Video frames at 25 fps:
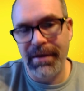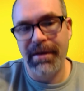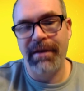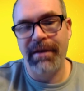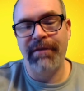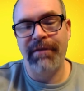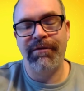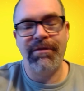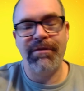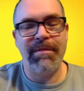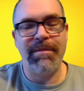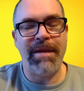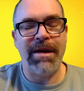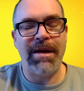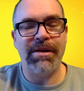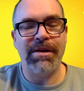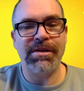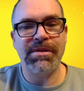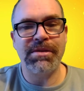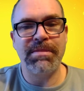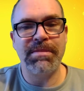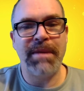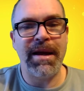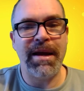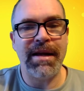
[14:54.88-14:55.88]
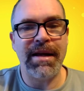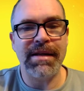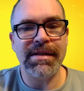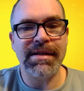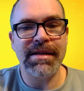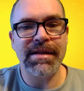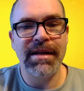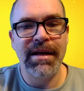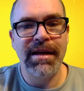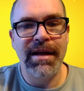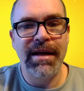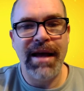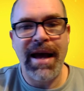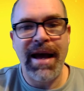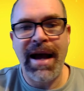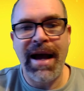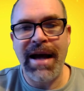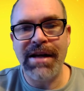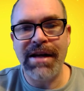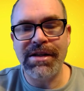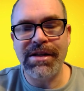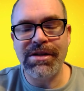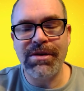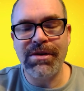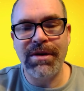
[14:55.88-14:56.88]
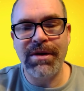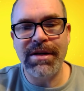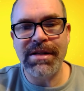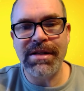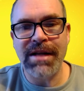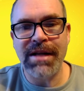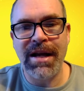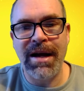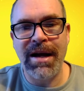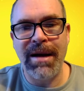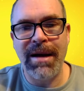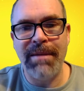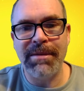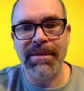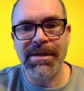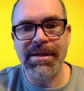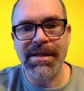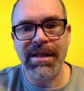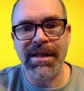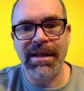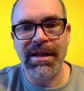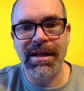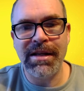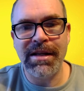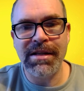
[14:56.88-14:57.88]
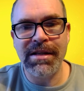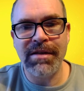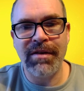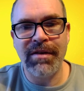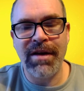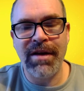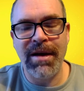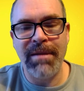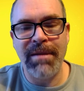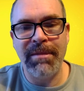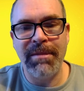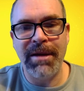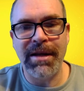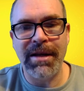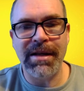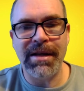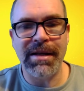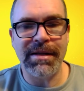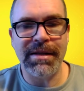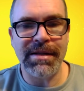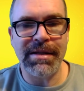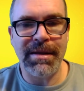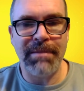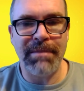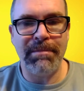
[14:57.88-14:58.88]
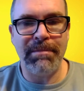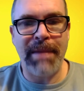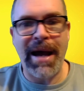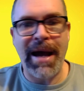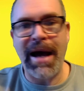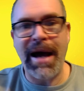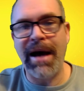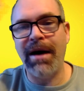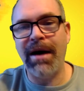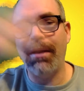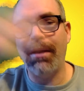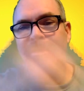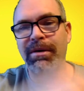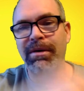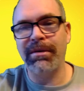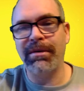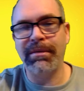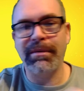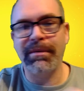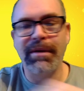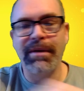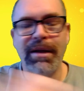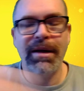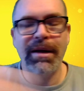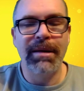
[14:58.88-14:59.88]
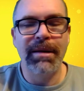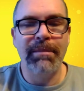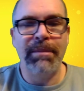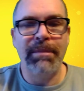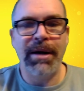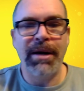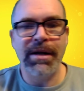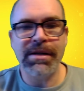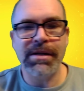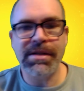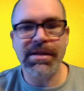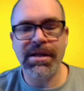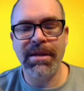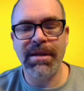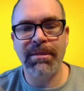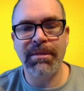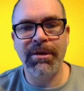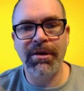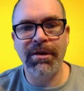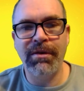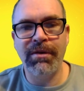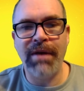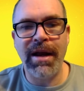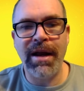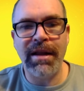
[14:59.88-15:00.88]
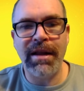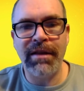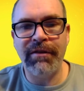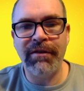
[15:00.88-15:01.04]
from outer space. asteroids and comets and things have come in and said pow and punched the moon right in the